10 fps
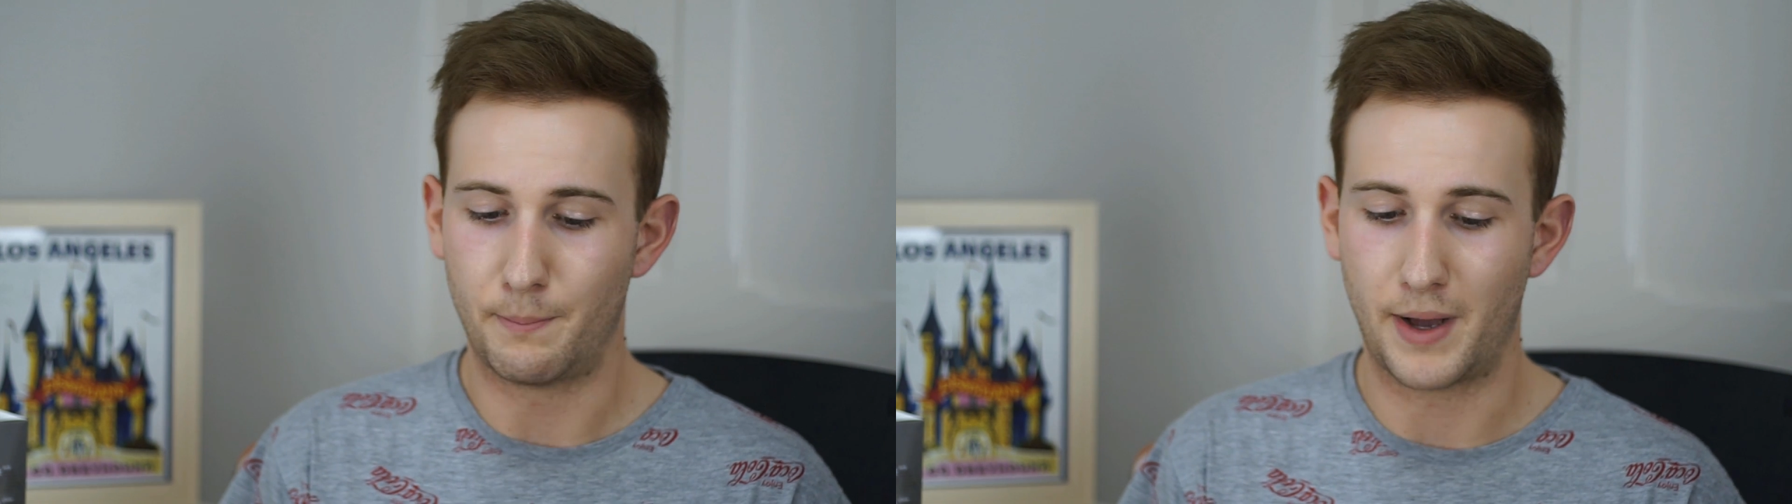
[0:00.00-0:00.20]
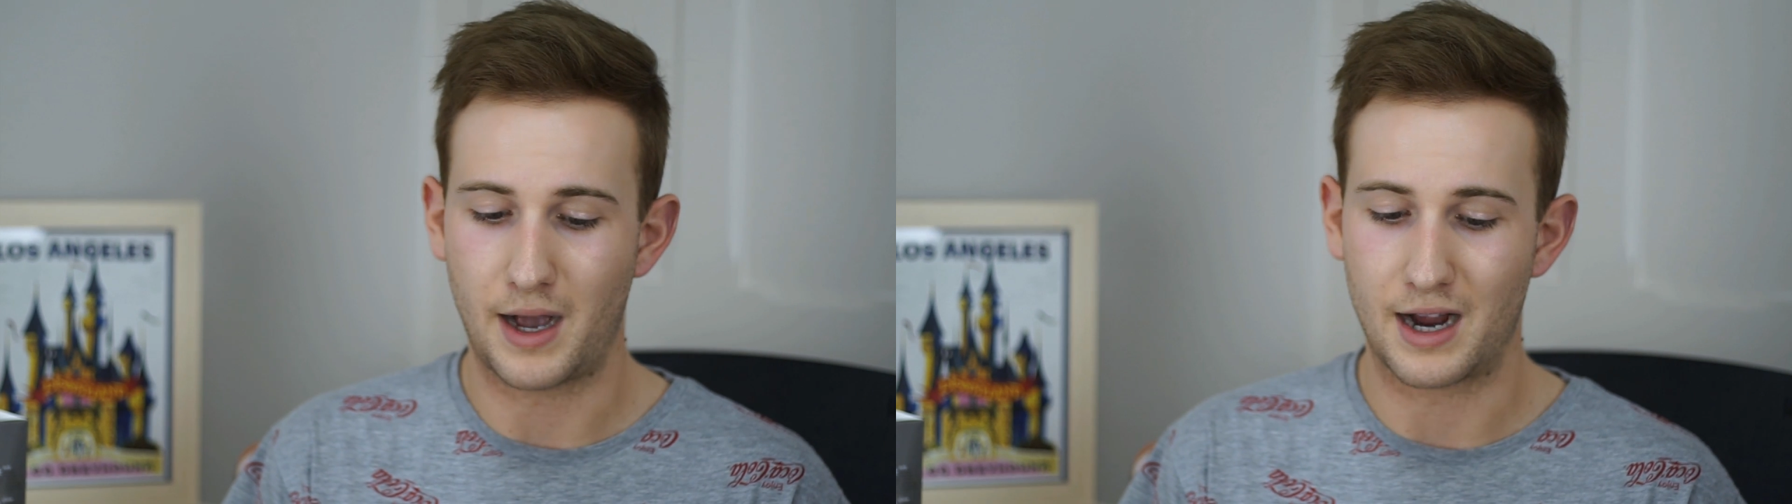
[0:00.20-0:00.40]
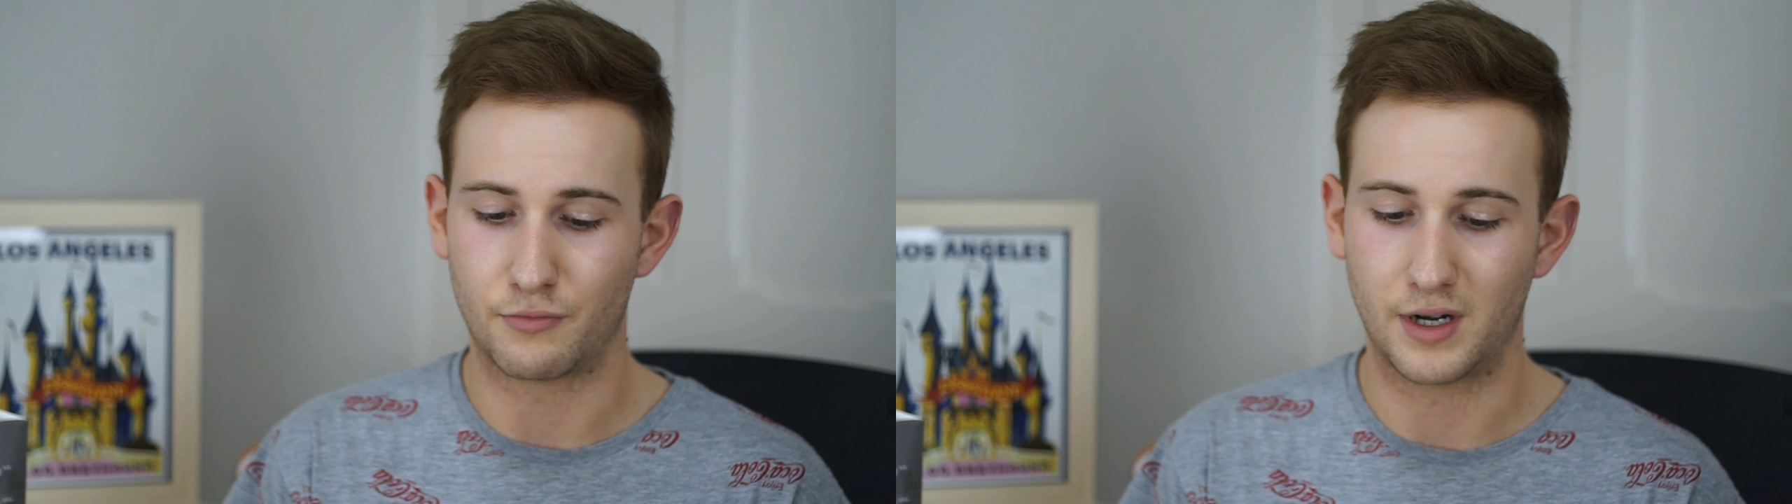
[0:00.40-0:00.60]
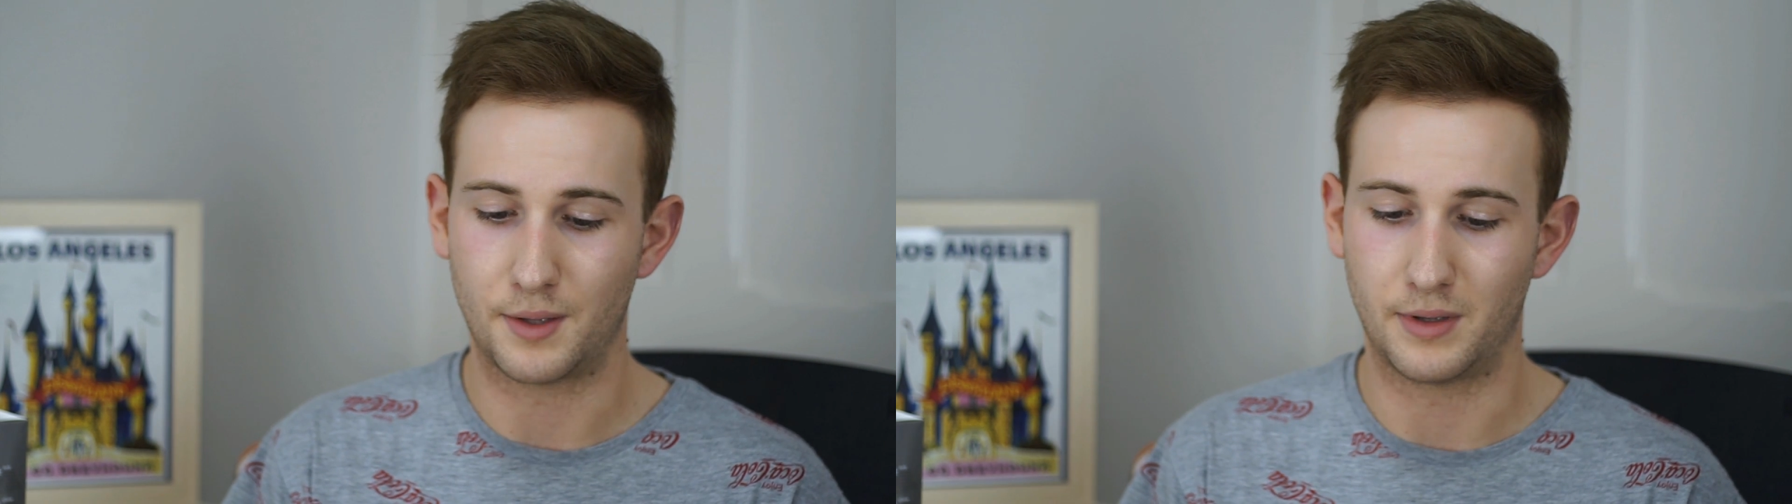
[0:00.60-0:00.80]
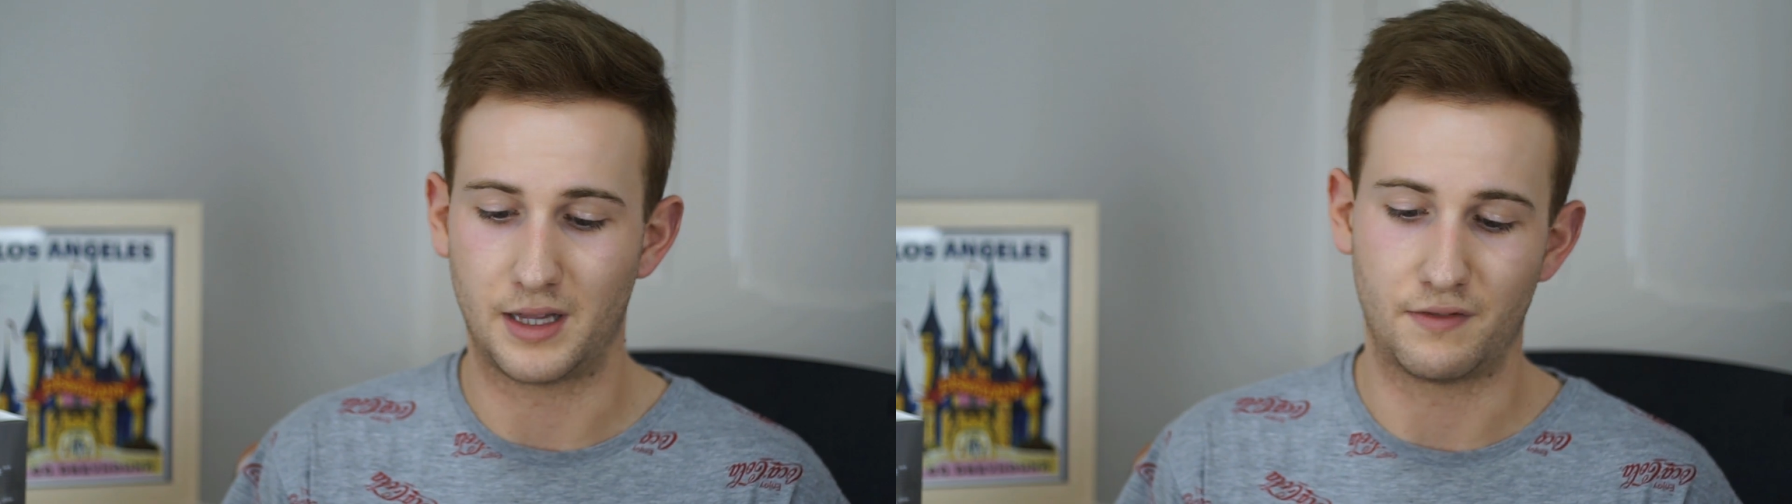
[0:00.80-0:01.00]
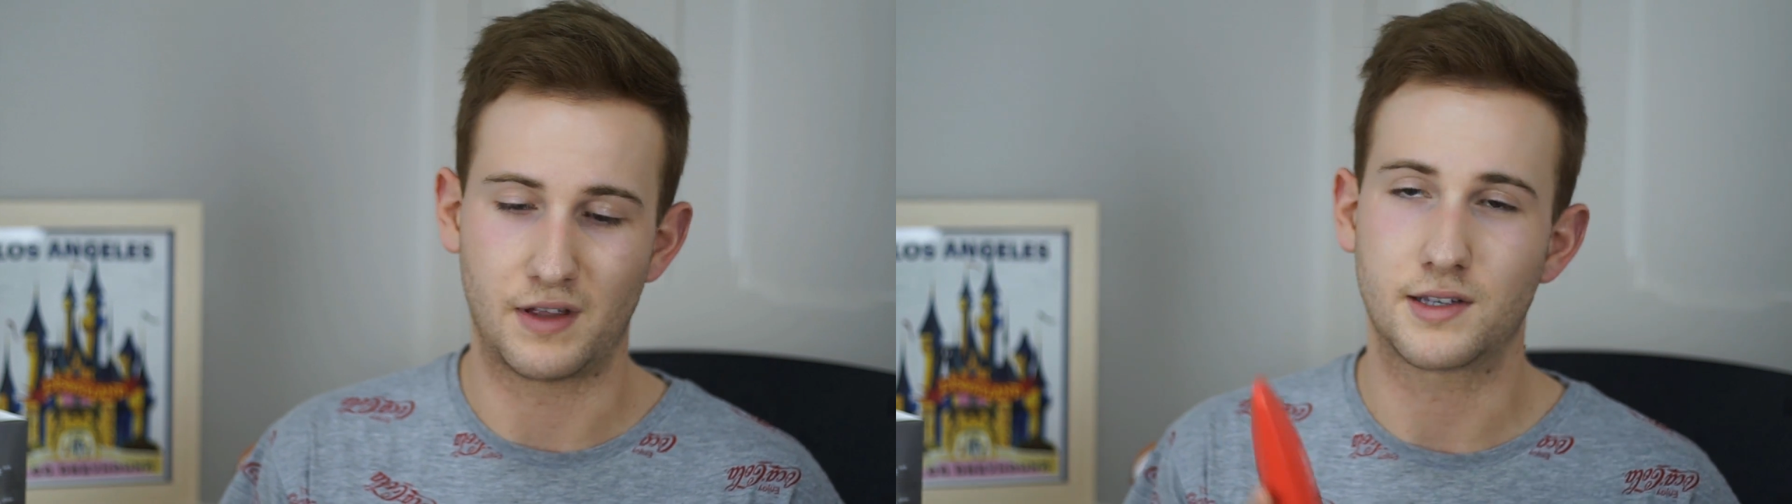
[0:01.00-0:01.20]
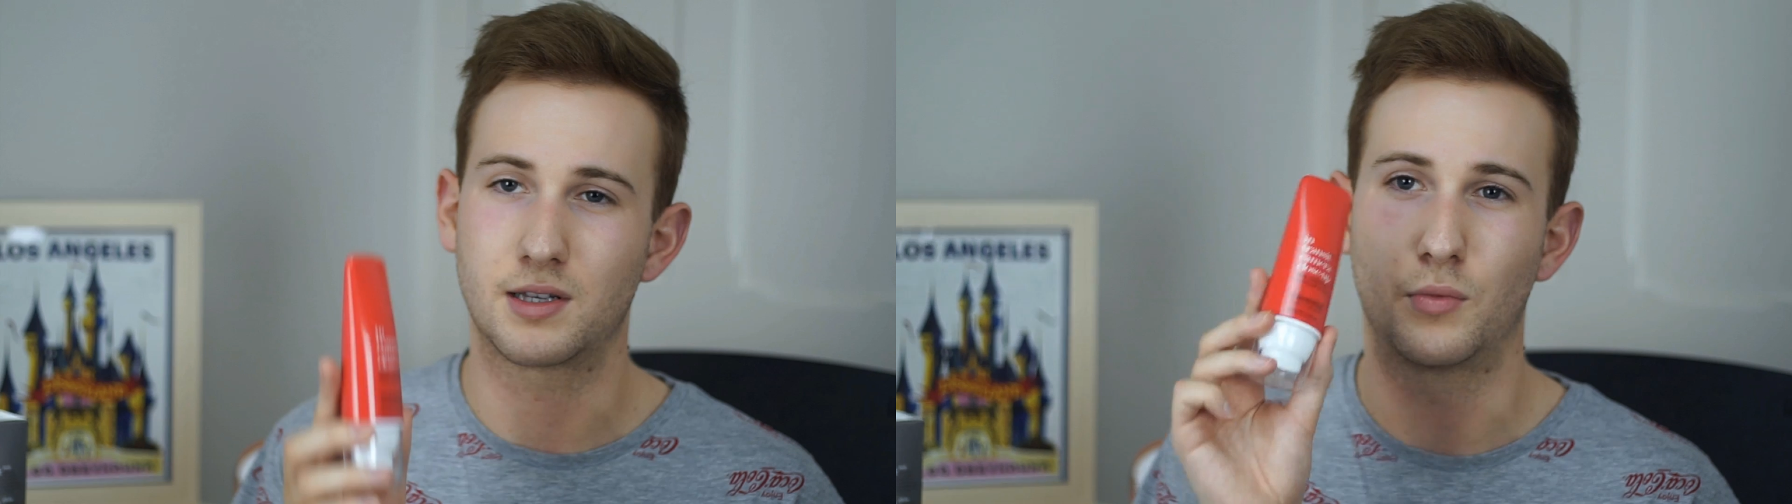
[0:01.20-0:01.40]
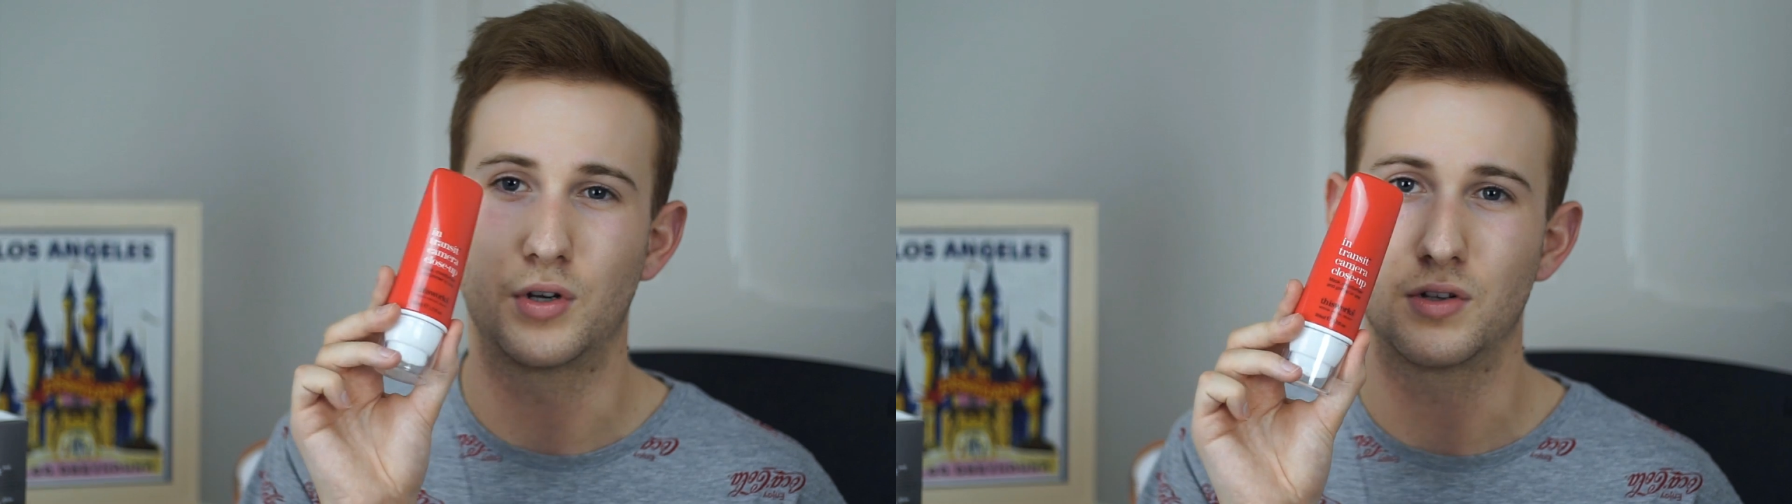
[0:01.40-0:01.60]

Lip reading: but I really believe that someone